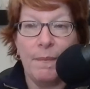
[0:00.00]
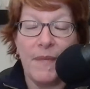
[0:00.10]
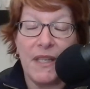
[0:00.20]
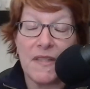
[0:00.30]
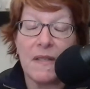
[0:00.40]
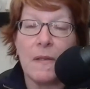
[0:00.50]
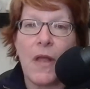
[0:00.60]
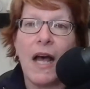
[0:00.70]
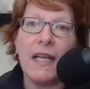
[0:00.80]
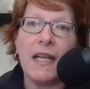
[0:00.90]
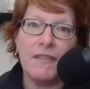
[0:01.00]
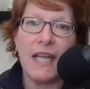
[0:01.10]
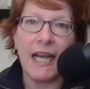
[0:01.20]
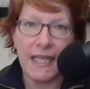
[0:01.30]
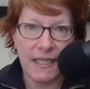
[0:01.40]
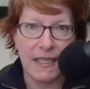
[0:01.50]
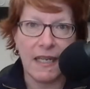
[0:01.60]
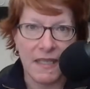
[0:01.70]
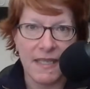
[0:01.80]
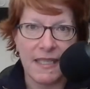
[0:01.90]
there's a lot of
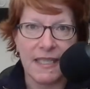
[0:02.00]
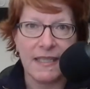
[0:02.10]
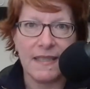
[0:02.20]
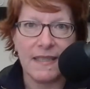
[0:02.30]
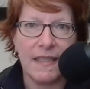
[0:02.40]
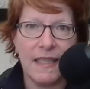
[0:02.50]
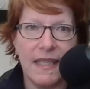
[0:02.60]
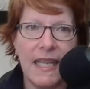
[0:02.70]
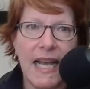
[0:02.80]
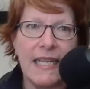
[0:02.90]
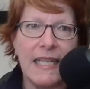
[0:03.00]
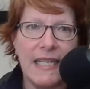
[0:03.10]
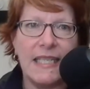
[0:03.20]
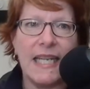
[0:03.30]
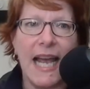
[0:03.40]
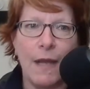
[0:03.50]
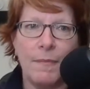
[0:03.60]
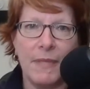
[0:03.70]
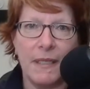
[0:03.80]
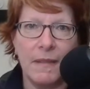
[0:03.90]
diagnostics that need to
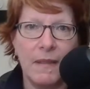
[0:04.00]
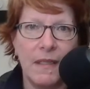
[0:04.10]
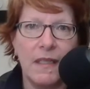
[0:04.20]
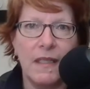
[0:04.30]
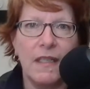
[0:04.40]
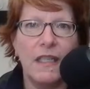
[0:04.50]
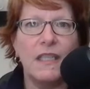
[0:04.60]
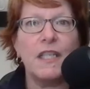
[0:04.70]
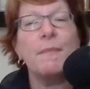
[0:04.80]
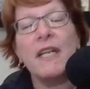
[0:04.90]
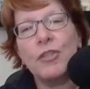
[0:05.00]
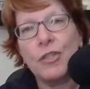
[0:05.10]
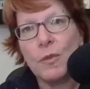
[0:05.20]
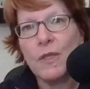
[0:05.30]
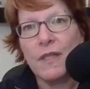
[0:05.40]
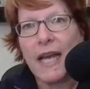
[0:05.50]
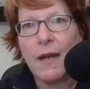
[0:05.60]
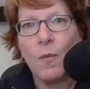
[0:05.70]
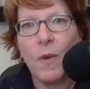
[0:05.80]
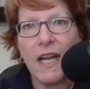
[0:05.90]
happen to make sure
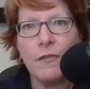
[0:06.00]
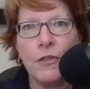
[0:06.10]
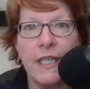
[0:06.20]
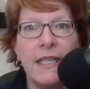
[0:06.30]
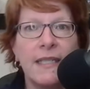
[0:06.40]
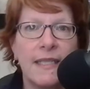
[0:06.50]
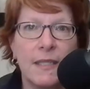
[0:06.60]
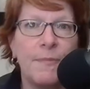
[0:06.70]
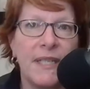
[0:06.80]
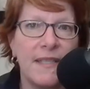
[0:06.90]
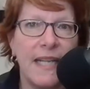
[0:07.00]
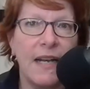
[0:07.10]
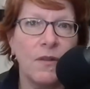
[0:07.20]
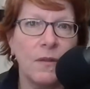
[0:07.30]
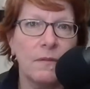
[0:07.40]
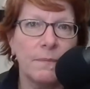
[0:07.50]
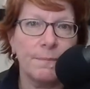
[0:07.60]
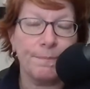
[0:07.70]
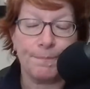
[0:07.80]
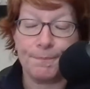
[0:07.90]
that whatever it spits out
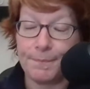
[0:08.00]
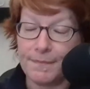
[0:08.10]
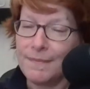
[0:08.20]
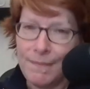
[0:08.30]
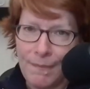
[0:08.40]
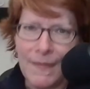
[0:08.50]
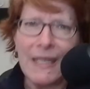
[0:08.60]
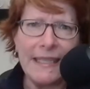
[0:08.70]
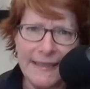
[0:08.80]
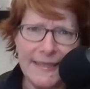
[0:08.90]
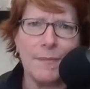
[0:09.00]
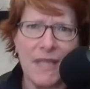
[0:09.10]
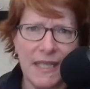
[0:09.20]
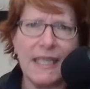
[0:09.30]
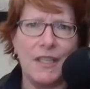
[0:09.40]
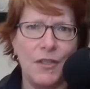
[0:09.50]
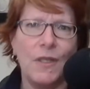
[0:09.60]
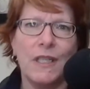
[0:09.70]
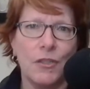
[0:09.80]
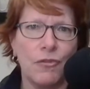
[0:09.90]
is something that you
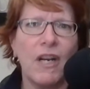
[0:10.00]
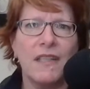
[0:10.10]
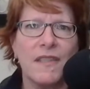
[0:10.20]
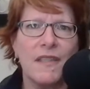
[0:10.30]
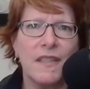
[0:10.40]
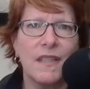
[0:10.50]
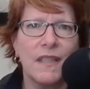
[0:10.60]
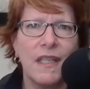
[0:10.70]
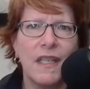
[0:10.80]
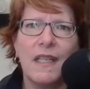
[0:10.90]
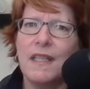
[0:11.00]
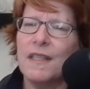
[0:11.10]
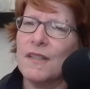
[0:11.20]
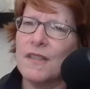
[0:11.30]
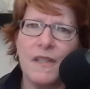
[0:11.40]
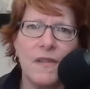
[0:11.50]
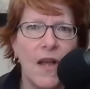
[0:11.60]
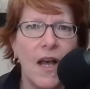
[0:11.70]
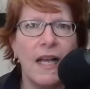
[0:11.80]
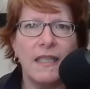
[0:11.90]
can trust. There's a
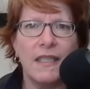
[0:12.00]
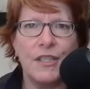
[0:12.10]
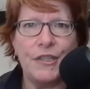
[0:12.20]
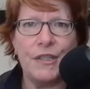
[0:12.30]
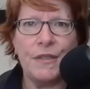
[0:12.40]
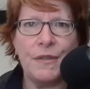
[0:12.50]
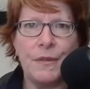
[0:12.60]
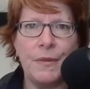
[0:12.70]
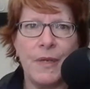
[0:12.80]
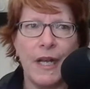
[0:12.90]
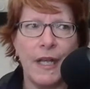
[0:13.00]
lot to